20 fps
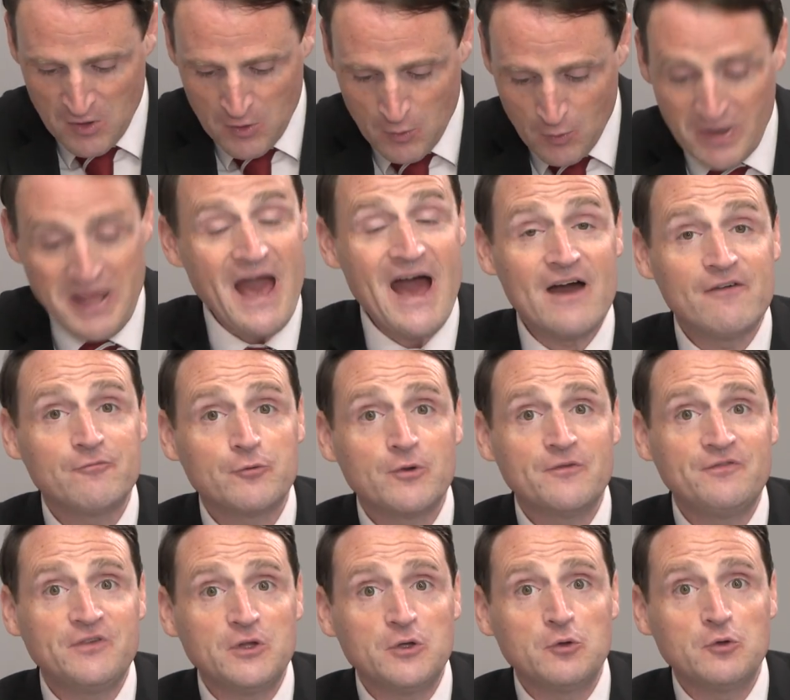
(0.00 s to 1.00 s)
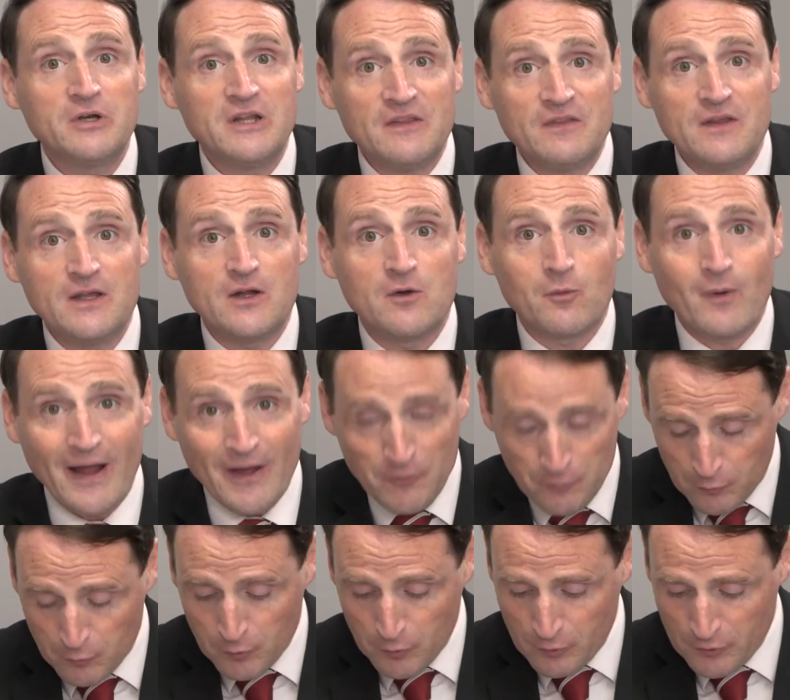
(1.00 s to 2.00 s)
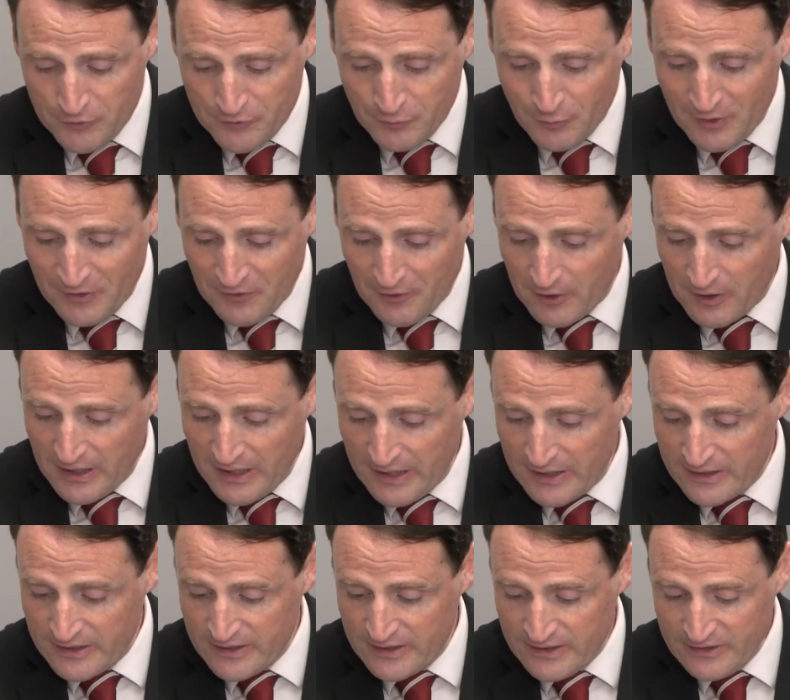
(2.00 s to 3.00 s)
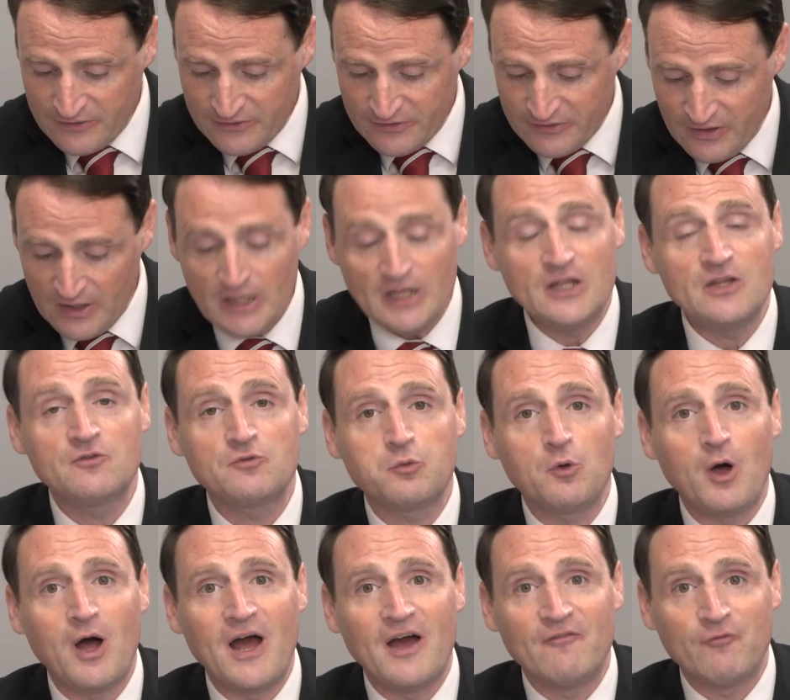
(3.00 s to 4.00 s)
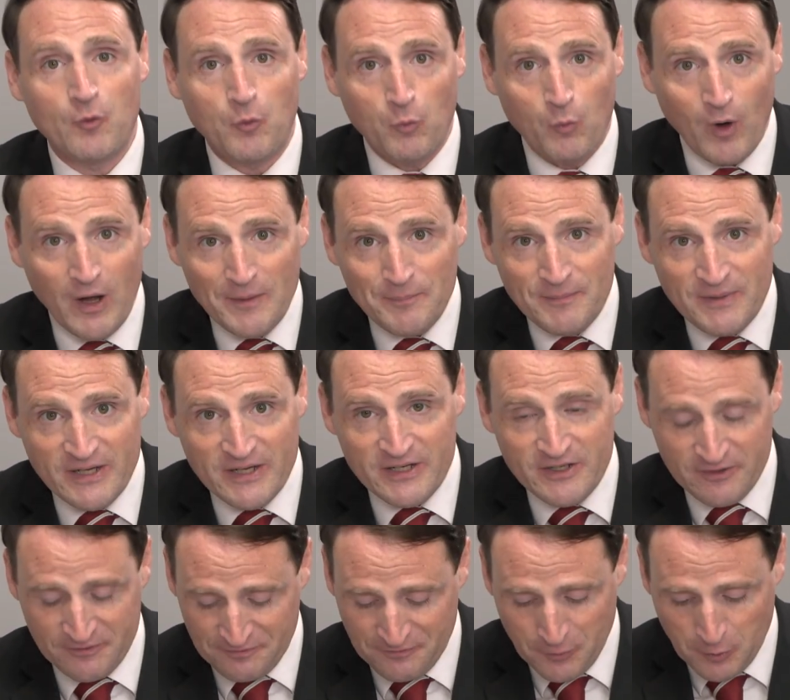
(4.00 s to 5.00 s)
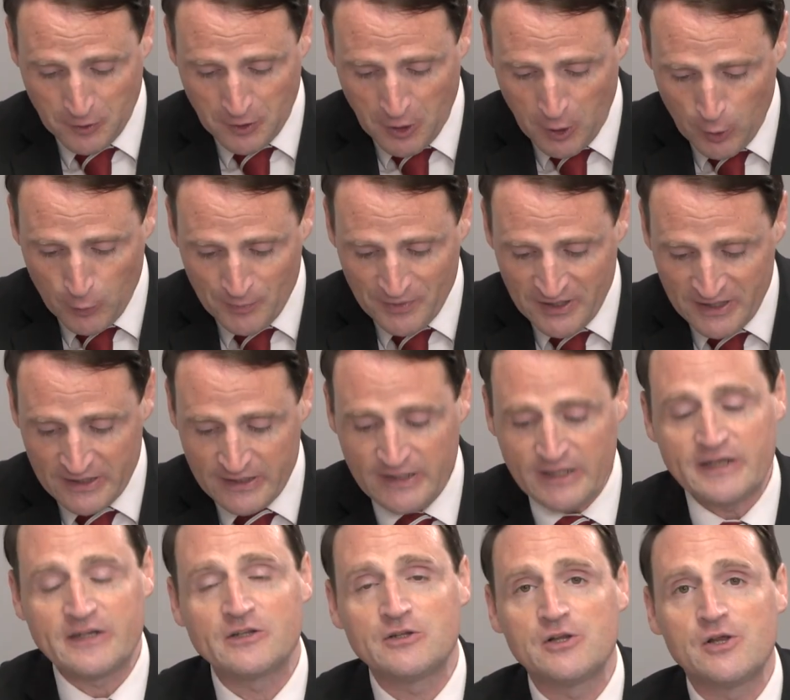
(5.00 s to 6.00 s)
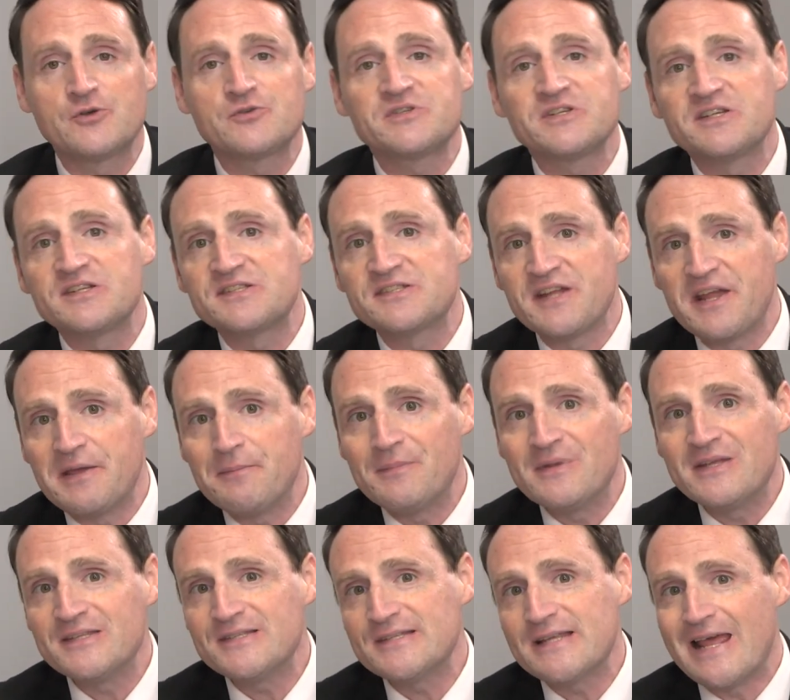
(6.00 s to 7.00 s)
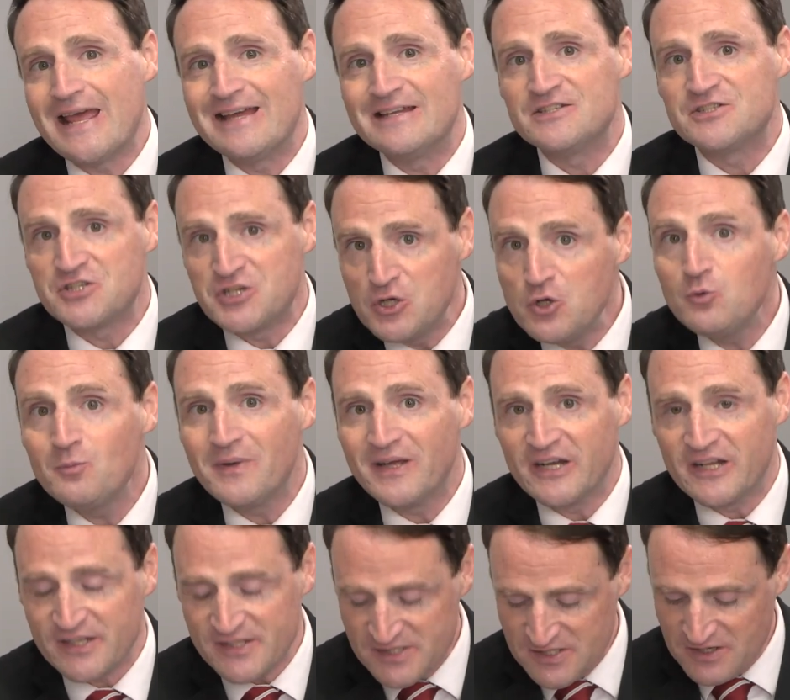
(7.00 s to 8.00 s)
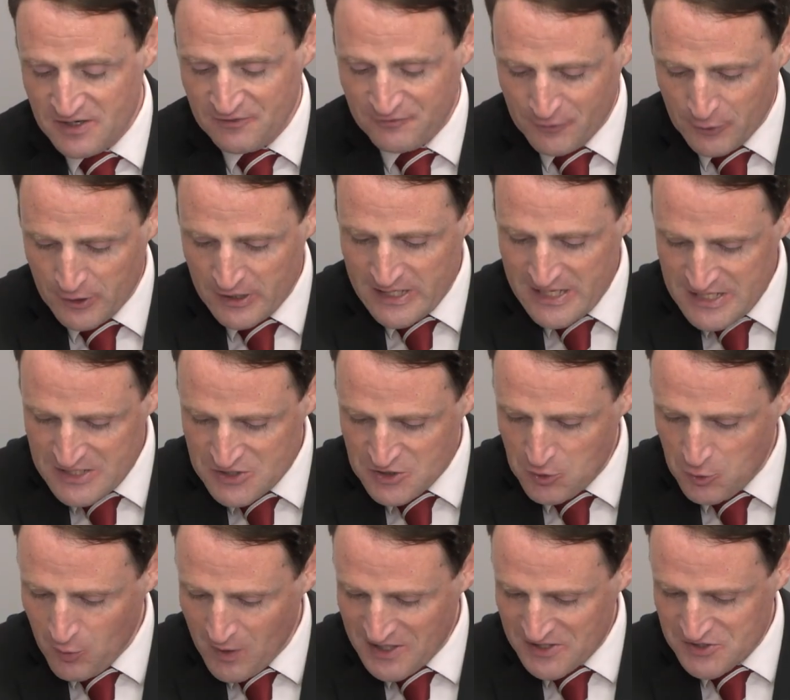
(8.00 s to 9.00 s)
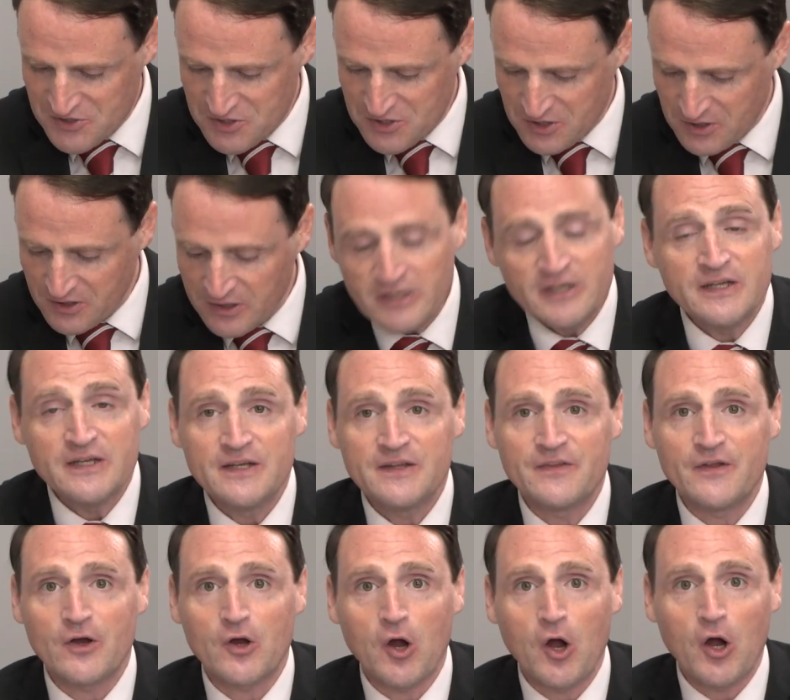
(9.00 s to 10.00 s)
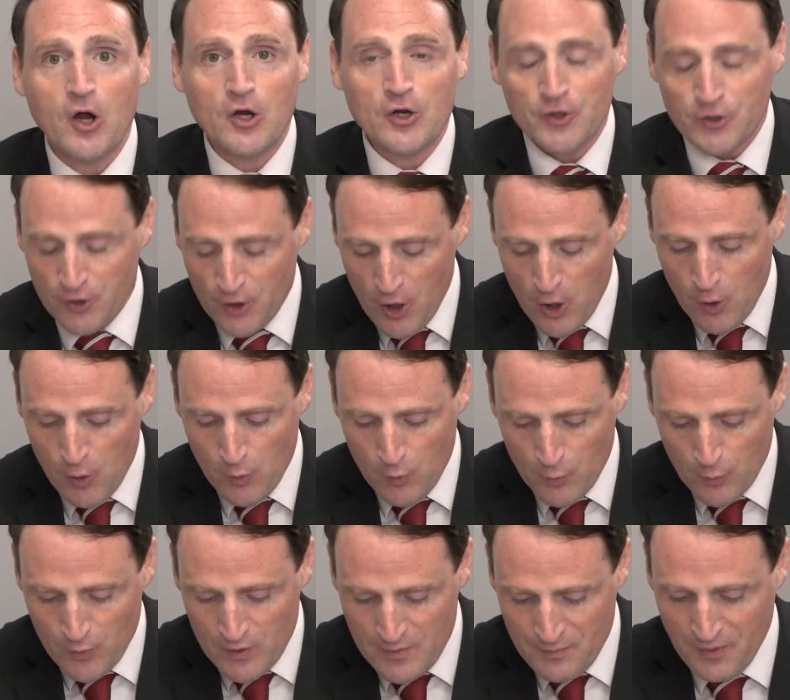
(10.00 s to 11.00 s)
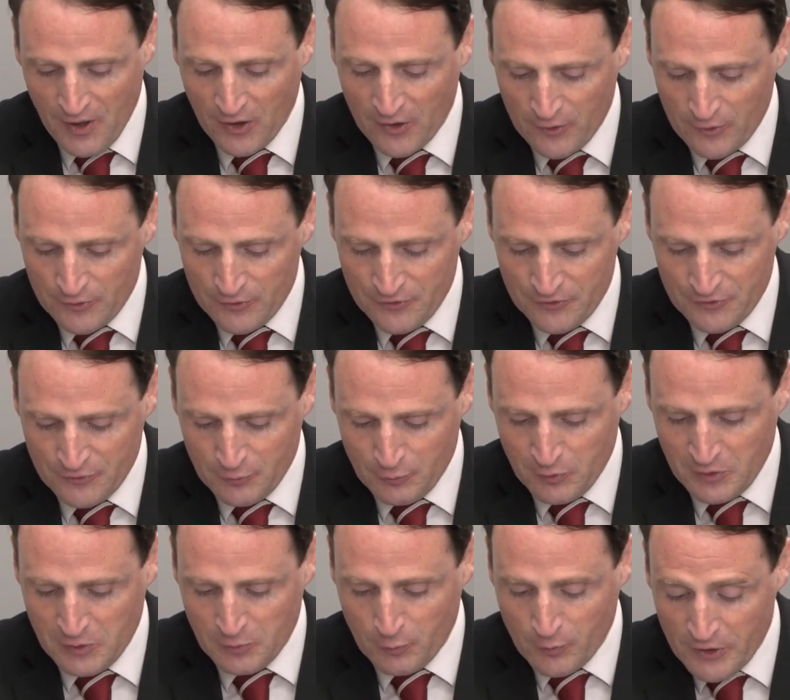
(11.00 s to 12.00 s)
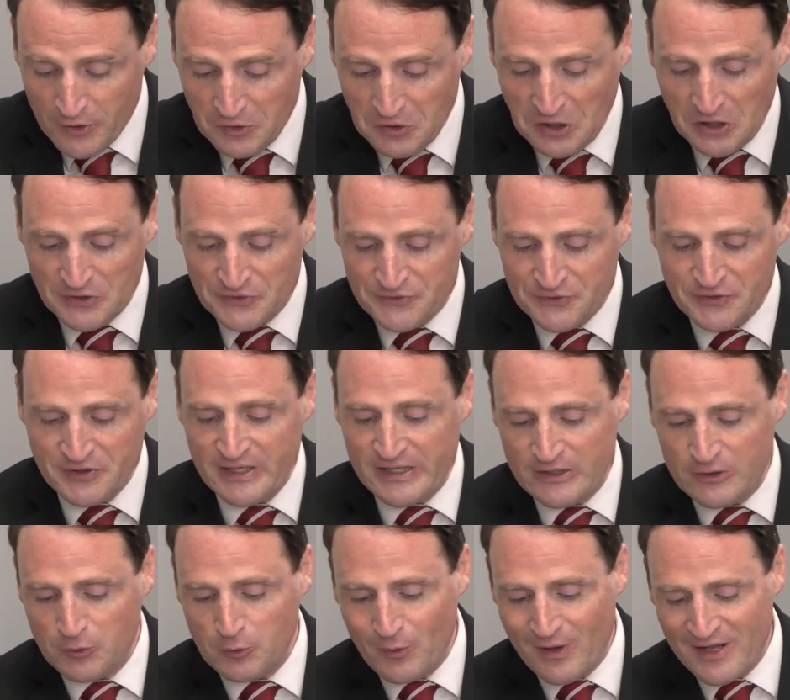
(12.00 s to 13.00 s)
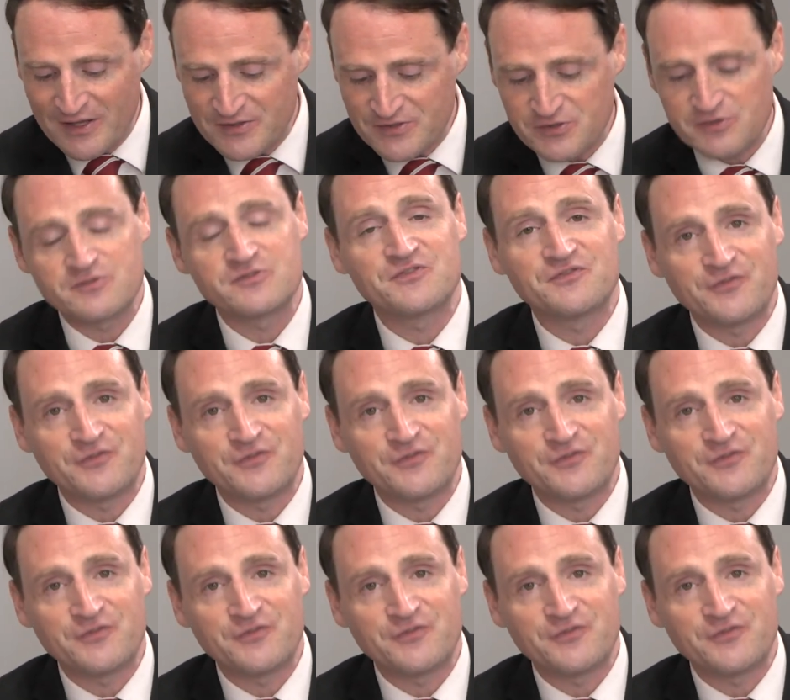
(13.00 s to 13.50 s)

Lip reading: We have reviewed the ground rules with our candidates. Each will have 1 minute for opening and closing statements and 2 minutes for each question. There are no rebuttals. We will alternate who answers